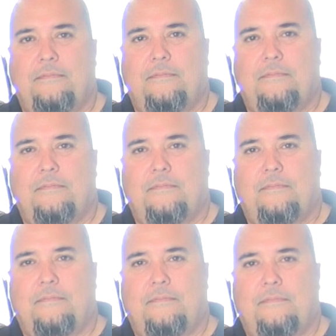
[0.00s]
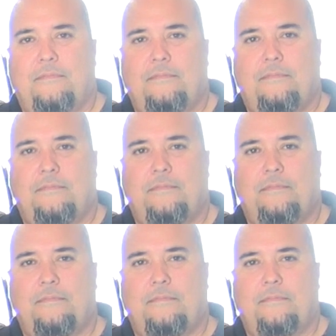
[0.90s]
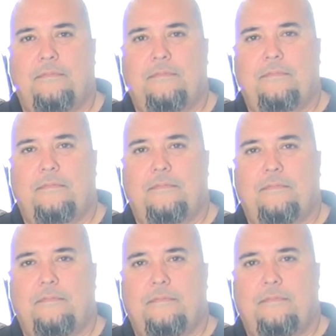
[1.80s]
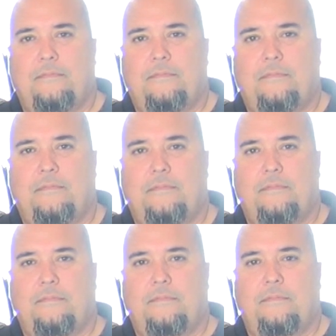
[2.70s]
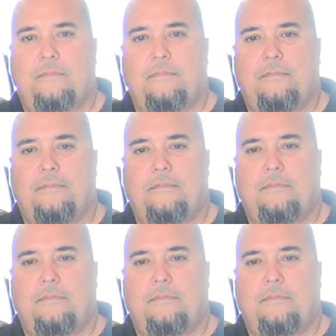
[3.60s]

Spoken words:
The person shown says nothing.